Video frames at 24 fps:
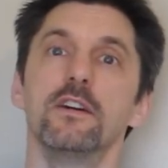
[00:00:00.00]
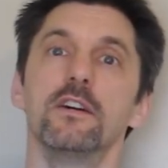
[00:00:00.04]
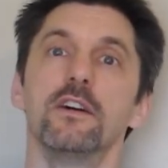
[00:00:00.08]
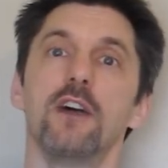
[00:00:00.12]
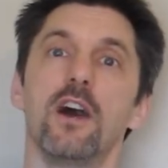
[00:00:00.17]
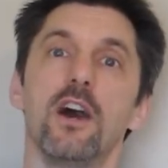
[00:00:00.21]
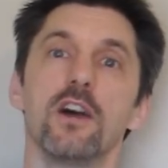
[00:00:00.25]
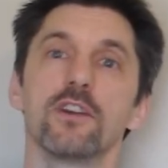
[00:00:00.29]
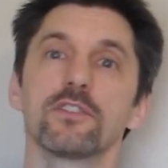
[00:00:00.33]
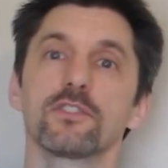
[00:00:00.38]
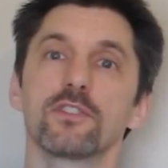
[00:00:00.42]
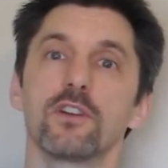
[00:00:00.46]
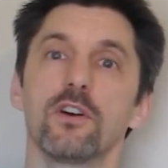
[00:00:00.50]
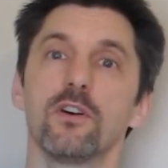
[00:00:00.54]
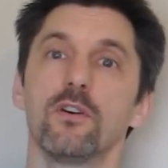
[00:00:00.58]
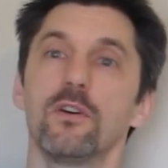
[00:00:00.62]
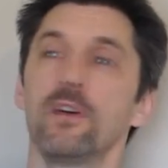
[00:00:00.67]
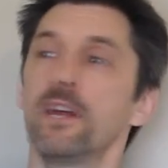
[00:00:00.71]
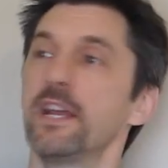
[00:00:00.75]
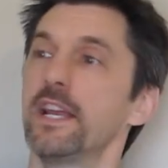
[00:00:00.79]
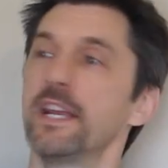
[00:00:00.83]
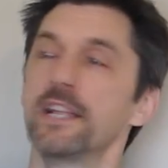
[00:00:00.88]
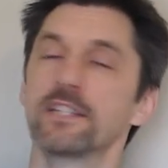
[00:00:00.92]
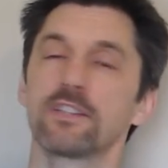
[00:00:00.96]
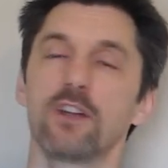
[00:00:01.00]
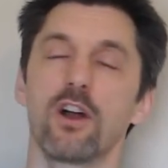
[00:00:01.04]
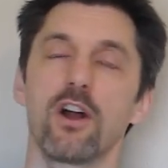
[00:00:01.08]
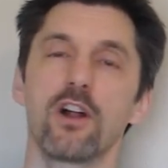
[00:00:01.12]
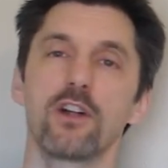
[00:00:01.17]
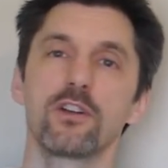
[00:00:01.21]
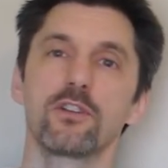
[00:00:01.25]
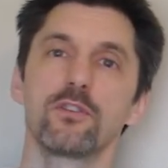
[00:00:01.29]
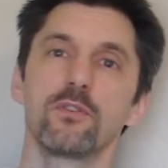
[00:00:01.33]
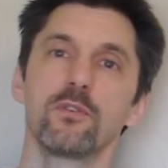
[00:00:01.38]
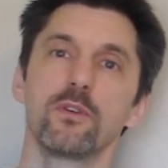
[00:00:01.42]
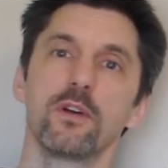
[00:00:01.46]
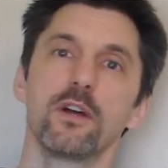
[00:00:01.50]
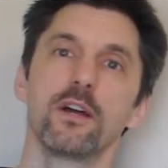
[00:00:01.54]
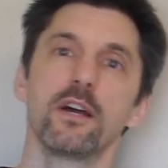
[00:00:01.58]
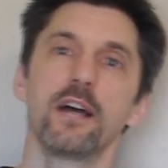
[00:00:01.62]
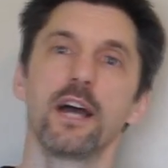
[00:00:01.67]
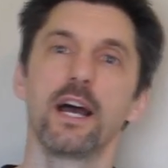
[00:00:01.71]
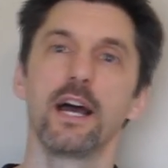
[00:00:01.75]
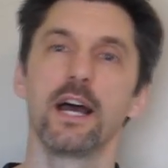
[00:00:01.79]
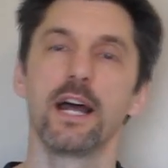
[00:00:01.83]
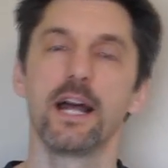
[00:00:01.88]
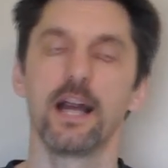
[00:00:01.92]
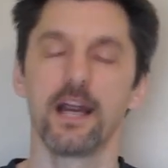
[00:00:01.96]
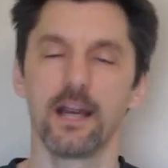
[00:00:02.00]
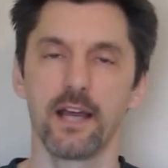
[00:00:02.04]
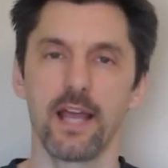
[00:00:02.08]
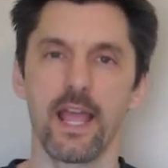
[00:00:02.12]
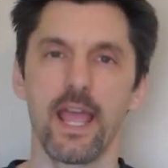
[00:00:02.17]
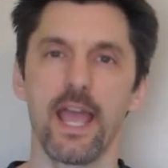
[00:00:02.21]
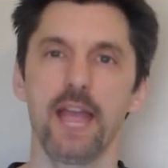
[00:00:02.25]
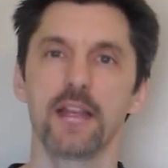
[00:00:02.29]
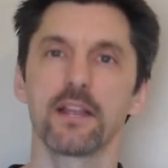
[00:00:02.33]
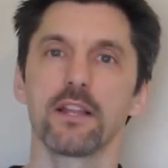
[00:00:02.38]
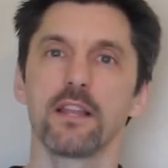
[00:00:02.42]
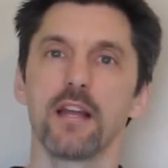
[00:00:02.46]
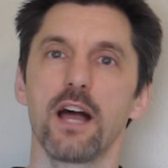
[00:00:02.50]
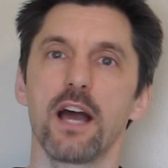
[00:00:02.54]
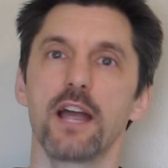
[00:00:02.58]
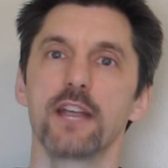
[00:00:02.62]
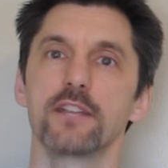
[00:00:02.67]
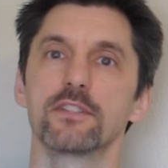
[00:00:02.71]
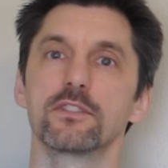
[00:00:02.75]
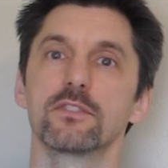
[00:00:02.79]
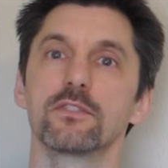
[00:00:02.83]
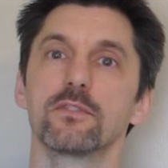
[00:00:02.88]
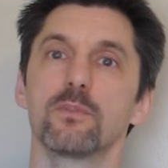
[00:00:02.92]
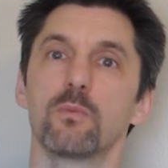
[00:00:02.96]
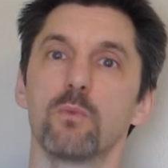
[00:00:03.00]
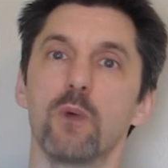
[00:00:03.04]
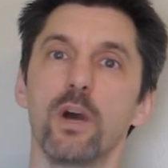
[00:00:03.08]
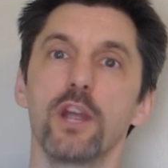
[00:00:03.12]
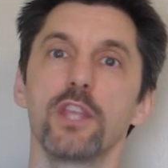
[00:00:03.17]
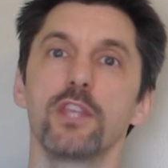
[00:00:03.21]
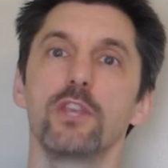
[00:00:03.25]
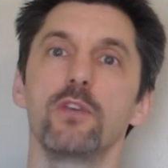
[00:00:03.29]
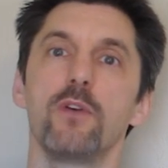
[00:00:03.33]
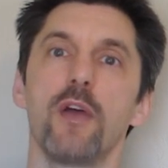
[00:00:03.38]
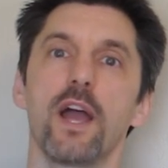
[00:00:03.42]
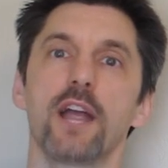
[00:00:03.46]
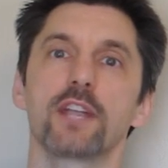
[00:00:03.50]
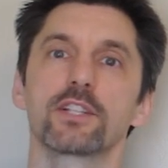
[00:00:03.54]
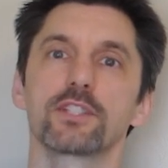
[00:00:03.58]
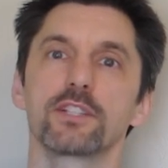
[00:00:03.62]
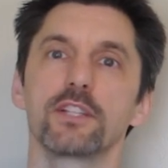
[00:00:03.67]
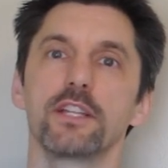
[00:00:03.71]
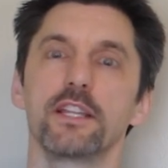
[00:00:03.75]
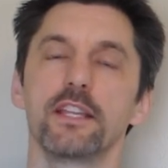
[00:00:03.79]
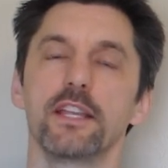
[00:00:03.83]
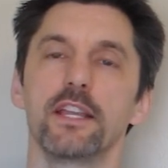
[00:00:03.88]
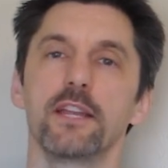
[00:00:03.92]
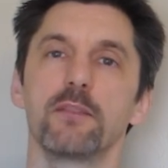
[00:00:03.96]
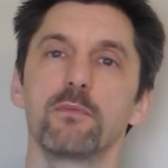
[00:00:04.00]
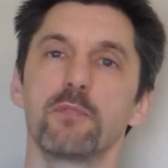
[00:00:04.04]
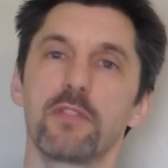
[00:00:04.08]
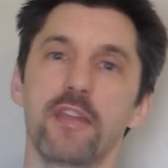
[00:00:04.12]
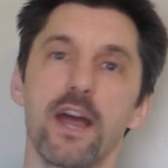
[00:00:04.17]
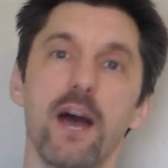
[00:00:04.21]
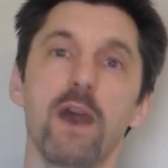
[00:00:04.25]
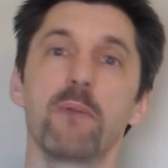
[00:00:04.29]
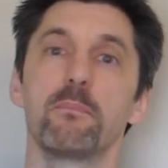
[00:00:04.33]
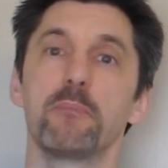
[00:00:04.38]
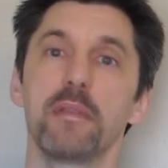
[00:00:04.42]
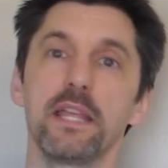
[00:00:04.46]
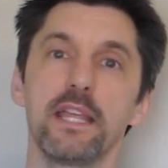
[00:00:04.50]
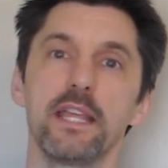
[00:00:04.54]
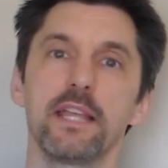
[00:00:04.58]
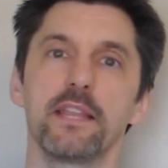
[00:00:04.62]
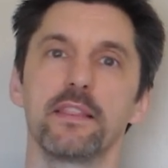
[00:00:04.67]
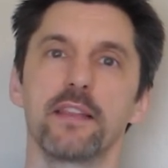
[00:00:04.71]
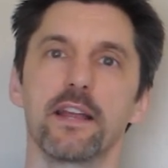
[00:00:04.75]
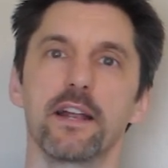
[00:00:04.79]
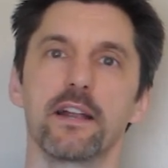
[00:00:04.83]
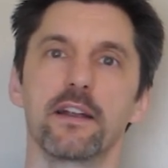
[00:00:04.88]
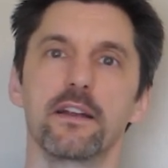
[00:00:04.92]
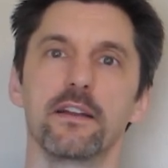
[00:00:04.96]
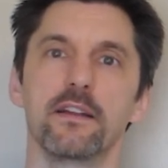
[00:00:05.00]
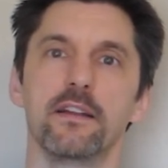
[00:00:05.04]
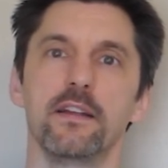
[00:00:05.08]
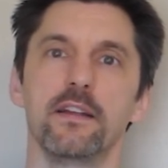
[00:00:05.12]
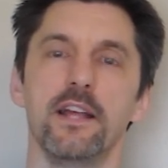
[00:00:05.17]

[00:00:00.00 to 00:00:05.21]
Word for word: Also, it's hard to uh, analyze what you actually need without being there.